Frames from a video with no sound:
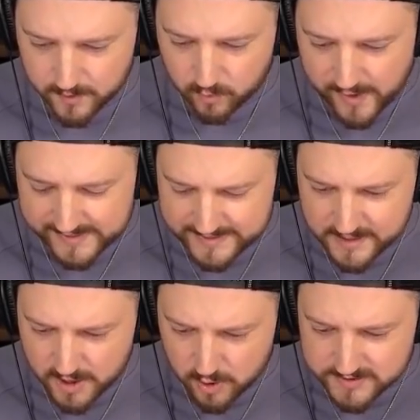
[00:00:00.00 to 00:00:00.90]
Why did it
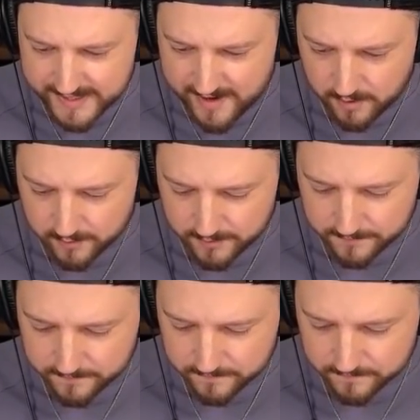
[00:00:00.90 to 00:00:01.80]
not go down?
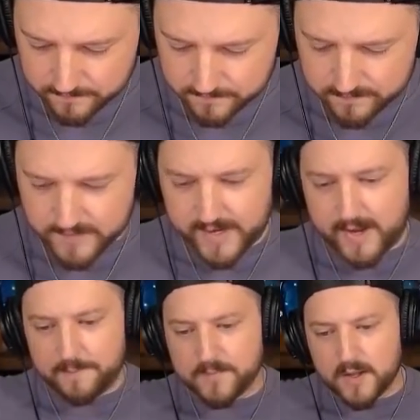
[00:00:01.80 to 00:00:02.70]

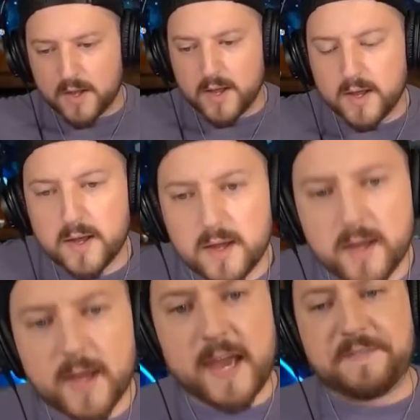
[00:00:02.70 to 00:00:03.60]
Yeah.
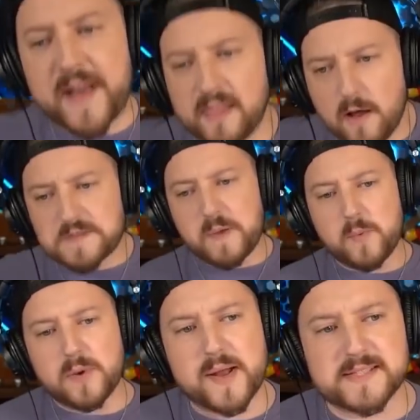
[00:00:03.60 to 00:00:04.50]
If that log spell
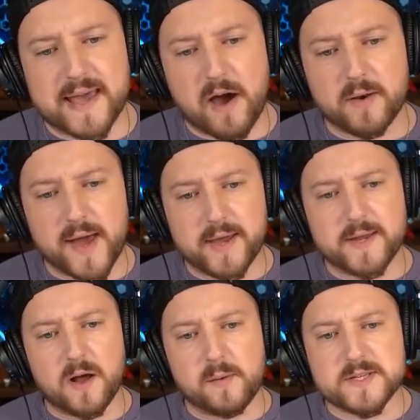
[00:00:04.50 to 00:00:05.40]
would have went down, I
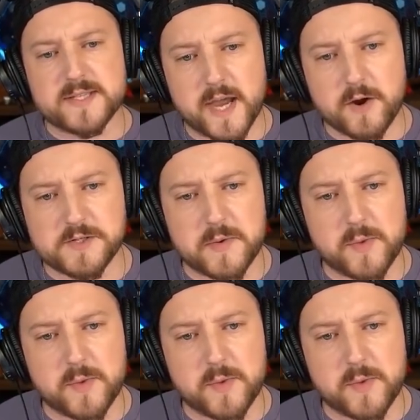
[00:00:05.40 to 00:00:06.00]
can almost guarantee we